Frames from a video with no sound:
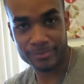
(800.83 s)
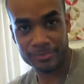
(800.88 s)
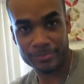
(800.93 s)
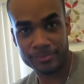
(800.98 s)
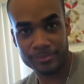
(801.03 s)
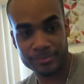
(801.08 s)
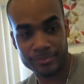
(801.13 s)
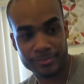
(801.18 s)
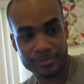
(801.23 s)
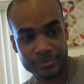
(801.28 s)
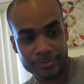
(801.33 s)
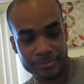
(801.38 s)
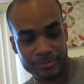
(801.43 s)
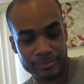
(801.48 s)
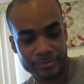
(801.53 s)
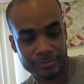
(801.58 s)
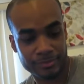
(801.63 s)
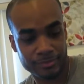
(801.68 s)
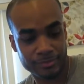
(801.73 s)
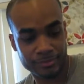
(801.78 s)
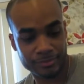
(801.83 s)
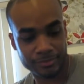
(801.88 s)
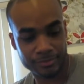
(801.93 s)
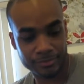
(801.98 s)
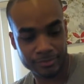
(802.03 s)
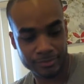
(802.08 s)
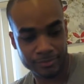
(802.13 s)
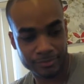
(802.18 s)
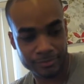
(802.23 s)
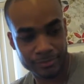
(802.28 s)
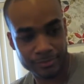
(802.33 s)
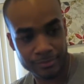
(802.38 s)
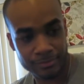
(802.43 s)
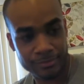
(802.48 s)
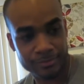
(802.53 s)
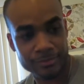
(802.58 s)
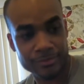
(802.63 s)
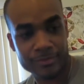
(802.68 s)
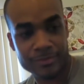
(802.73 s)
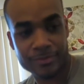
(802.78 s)
how much that Superman figure was.
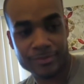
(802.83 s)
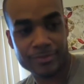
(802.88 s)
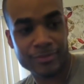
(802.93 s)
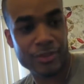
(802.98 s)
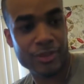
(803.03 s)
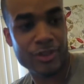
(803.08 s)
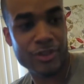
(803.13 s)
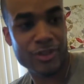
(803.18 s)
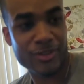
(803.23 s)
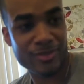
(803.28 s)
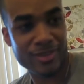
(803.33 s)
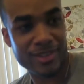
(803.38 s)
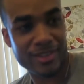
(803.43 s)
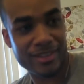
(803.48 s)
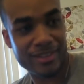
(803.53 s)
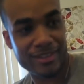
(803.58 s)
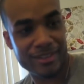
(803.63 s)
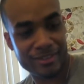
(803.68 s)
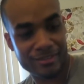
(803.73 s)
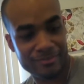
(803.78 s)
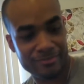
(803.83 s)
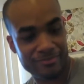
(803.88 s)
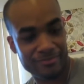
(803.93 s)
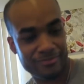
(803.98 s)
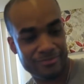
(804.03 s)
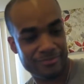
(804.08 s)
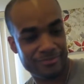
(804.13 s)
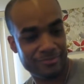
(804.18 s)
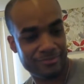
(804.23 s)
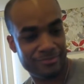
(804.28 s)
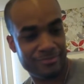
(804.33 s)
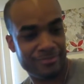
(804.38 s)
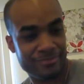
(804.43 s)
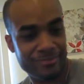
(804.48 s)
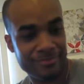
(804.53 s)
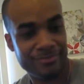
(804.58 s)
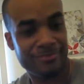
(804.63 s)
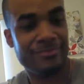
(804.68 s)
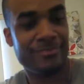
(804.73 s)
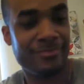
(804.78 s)
You don't need to know. Yeah, I
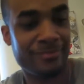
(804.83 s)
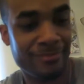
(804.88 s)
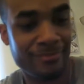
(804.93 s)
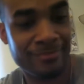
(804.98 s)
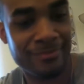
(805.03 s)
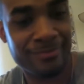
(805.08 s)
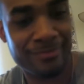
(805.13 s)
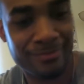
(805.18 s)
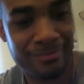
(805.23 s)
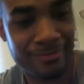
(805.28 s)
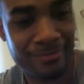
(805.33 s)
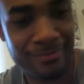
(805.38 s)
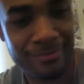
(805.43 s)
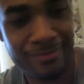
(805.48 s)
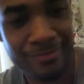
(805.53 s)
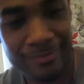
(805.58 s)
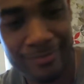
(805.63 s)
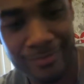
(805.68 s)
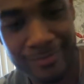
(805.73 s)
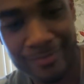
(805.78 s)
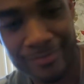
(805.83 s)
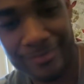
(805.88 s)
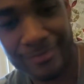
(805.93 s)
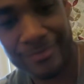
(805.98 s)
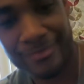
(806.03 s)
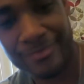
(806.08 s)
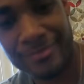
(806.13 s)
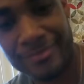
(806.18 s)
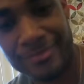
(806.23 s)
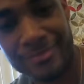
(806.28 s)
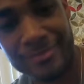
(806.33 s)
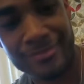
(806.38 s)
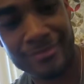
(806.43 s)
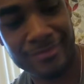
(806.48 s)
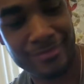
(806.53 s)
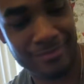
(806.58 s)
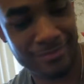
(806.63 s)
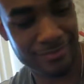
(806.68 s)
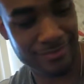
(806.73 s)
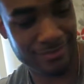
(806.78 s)
don't. When when he says
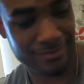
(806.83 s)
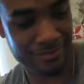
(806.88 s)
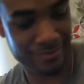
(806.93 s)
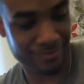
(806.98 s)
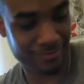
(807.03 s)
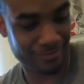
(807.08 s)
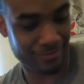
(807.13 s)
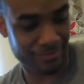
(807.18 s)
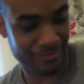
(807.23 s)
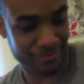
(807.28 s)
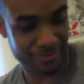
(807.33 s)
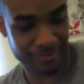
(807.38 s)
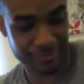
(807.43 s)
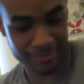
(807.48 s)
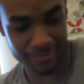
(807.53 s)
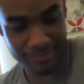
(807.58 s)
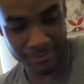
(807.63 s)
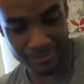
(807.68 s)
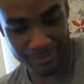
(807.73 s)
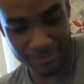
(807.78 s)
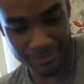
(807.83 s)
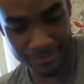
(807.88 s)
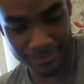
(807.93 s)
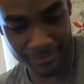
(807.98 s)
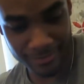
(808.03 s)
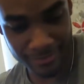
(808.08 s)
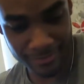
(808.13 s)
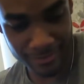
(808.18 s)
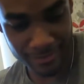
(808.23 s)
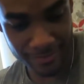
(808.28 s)
exclusive, that means expensive.